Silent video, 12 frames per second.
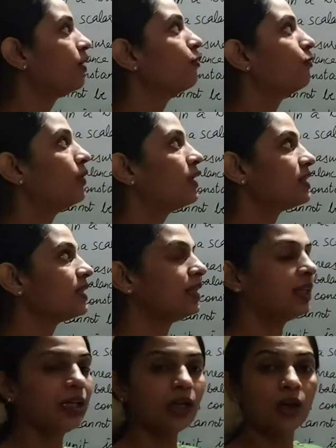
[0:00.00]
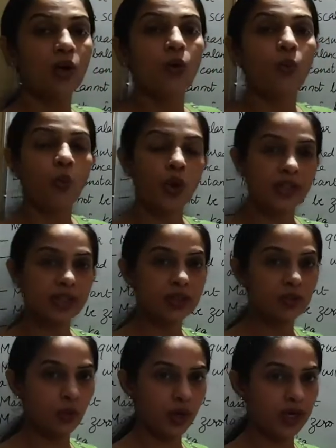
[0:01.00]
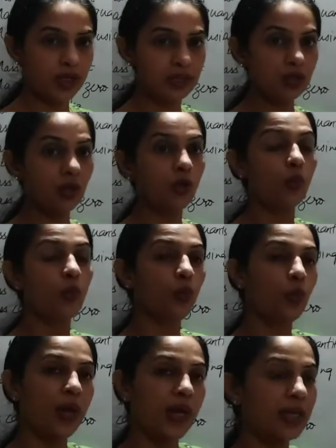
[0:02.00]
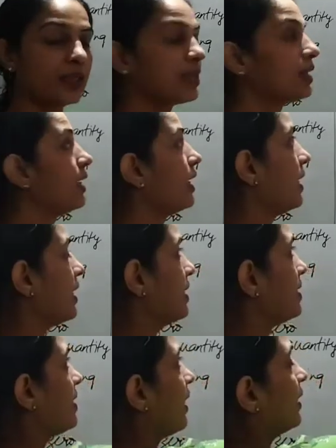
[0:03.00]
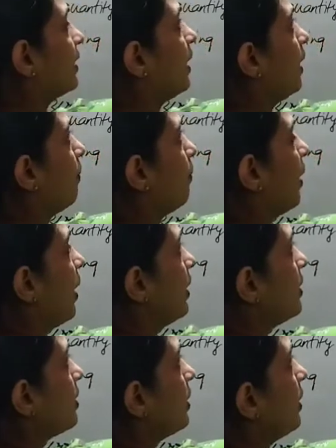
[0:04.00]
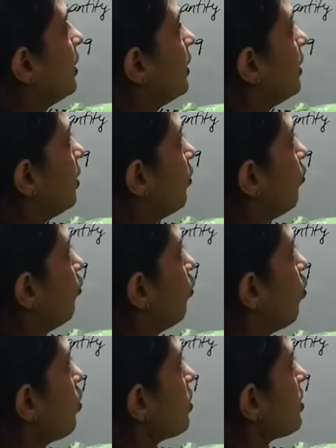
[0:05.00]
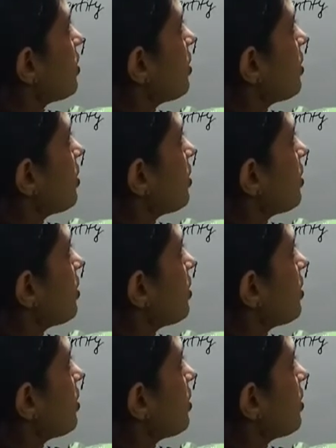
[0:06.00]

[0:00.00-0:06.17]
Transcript: Firstly, what is weight? Weight is nothing but the force